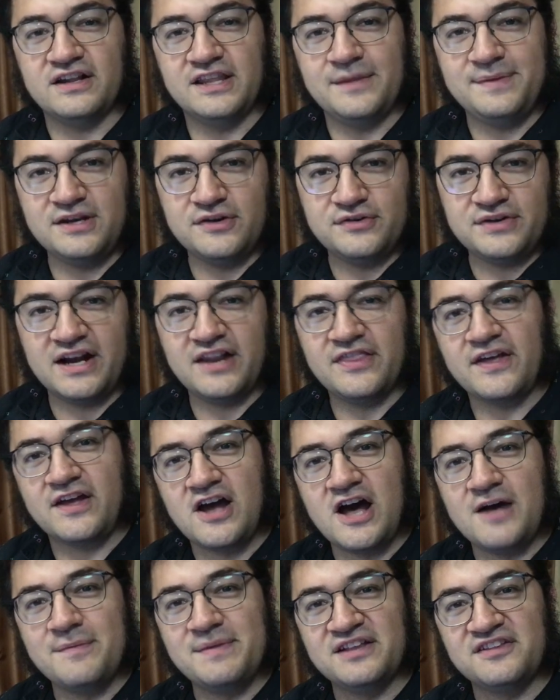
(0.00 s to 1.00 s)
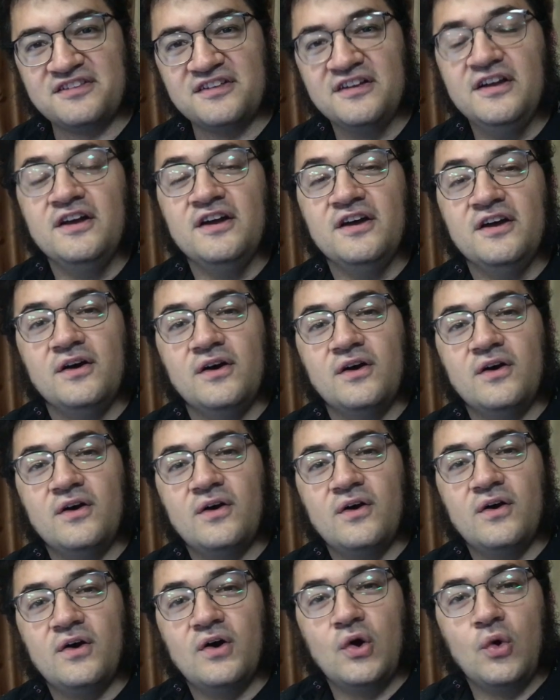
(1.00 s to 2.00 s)
Let me know down in the comments
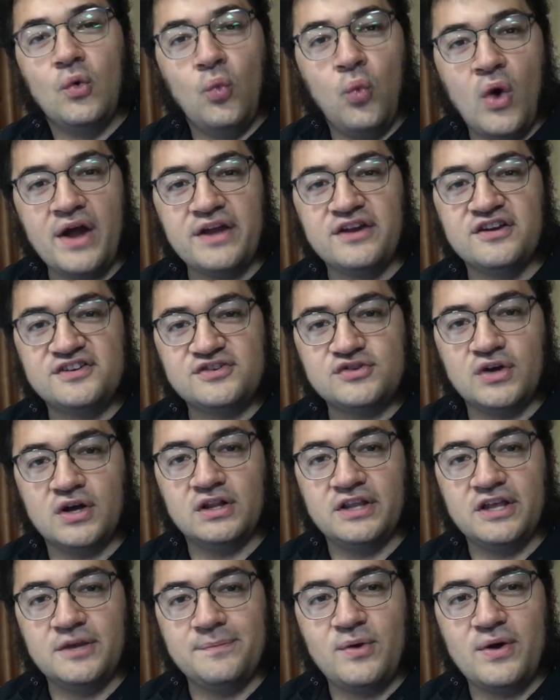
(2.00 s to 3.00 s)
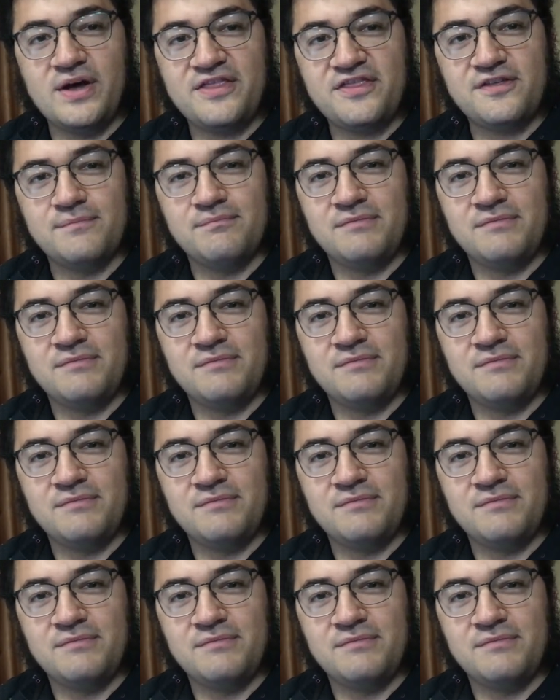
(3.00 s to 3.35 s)
what you're struggling with.